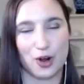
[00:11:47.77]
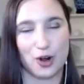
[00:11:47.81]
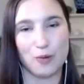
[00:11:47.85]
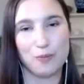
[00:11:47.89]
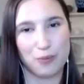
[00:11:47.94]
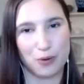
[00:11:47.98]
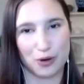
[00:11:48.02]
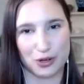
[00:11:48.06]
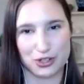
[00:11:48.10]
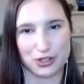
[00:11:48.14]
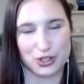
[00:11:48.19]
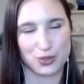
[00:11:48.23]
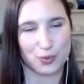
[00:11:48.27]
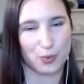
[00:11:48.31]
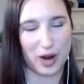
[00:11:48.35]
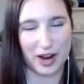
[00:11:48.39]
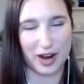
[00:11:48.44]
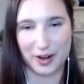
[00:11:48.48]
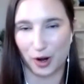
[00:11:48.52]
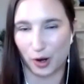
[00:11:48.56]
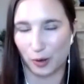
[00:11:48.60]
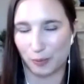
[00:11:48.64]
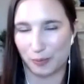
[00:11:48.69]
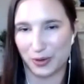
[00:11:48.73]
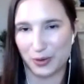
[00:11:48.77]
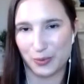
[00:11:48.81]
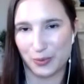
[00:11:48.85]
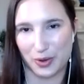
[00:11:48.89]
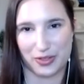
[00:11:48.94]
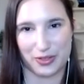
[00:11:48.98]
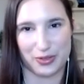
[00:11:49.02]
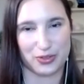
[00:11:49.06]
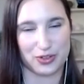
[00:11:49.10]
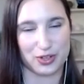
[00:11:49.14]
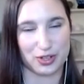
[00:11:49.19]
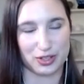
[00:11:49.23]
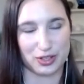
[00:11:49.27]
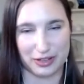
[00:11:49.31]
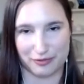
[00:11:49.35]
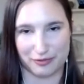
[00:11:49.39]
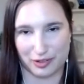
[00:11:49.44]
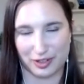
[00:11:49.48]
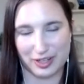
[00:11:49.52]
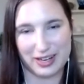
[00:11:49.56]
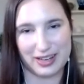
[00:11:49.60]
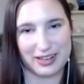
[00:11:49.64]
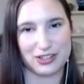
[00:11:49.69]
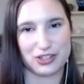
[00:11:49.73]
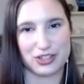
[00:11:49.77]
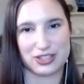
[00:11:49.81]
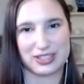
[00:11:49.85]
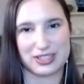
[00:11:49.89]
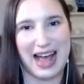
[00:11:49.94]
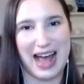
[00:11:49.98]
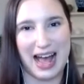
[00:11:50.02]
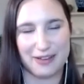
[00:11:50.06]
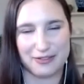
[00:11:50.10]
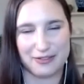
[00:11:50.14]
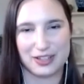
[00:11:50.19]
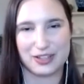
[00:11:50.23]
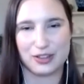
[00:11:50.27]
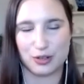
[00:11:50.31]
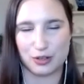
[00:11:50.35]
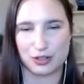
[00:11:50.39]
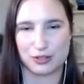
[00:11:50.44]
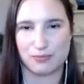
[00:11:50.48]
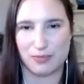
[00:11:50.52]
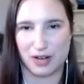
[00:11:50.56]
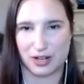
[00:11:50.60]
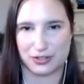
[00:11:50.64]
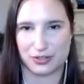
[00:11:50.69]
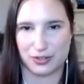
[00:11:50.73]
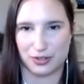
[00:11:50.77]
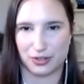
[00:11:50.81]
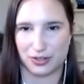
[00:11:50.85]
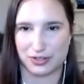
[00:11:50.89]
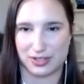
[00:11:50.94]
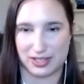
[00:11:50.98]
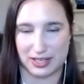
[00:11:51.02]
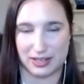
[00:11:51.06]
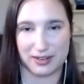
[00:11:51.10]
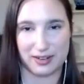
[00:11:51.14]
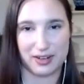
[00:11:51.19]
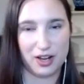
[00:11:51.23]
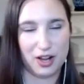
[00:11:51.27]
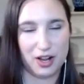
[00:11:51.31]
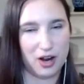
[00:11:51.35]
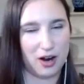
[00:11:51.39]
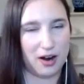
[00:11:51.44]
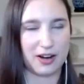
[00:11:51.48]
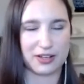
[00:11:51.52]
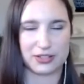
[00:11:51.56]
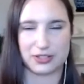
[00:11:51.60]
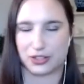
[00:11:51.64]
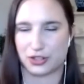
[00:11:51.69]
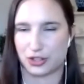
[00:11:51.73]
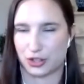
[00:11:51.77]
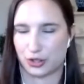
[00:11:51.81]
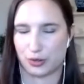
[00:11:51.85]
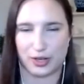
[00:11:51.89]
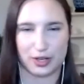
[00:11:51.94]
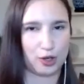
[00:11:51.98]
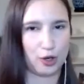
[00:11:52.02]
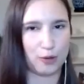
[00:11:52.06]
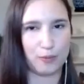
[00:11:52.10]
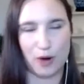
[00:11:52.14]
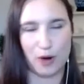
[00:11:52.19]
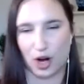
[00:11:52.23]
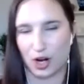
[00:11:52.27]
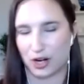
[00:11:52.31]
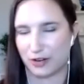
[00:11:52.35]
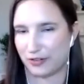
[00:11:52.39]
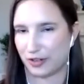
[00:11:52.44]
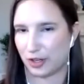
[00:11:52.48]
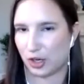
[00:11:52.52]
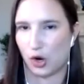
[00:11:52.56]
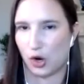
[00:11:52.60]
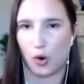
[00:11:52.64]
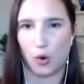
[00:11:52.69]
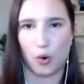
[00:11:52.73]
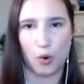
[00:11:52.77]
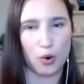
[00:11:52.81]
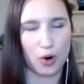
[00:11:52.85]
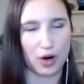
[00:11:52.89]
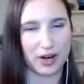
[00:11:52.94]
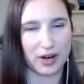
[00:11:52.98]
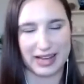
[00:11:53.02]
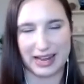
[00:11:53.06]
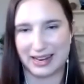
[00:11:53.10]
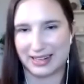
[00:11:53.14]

pushed wide open with delivery, and just having those muscles that are such a critical part of your core,